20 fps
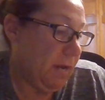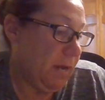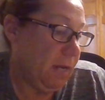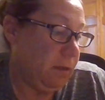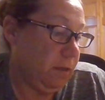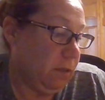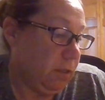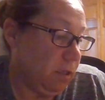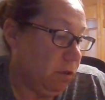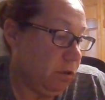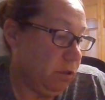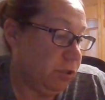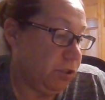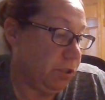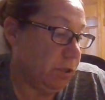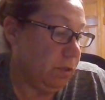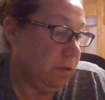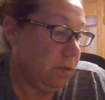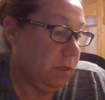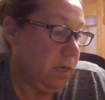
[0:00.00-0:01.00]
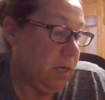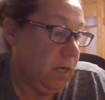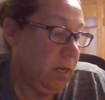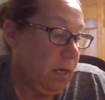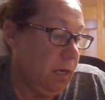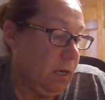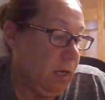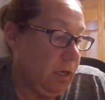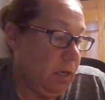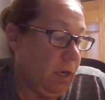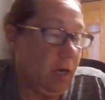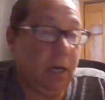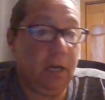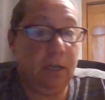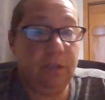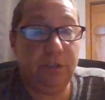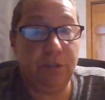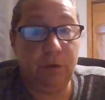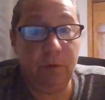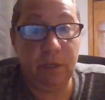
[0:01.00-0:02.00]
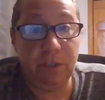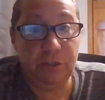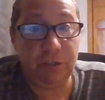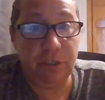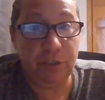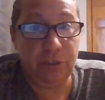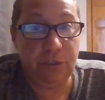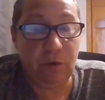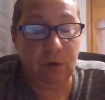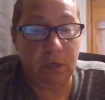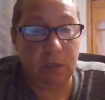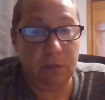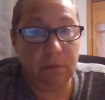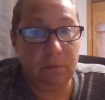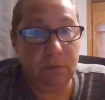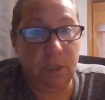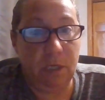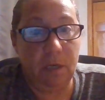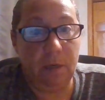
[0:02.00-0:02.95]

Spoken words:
pet enclosure 2 inches short.